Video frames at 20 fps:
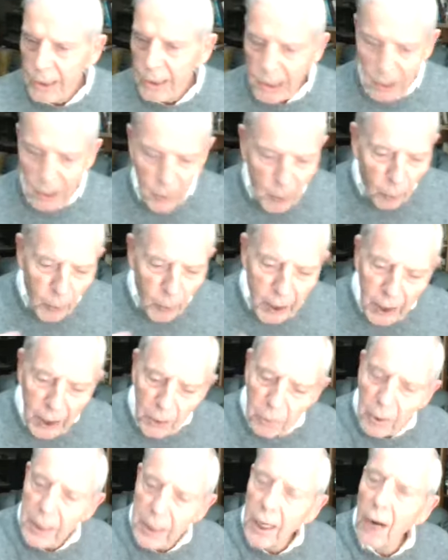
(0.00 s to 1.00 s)
so that we
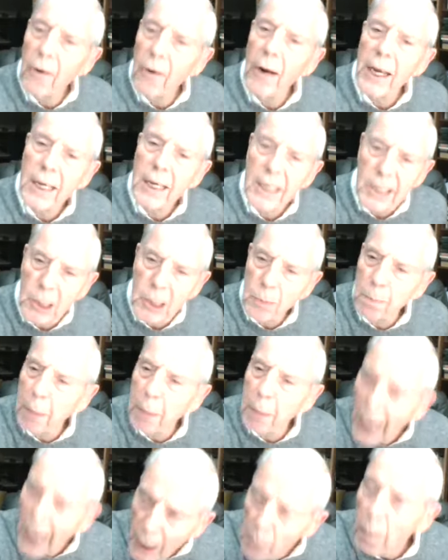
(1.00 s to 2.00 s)
can read our English
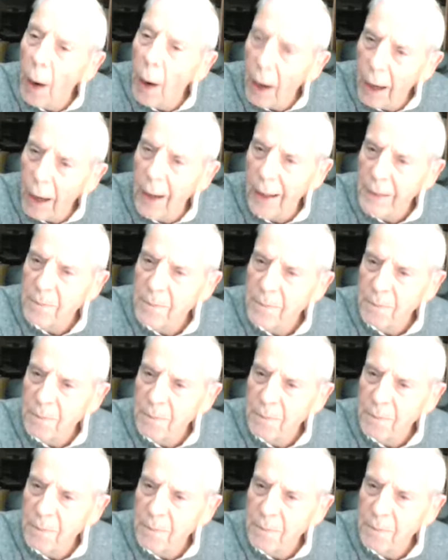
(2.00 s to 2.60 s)
Bible.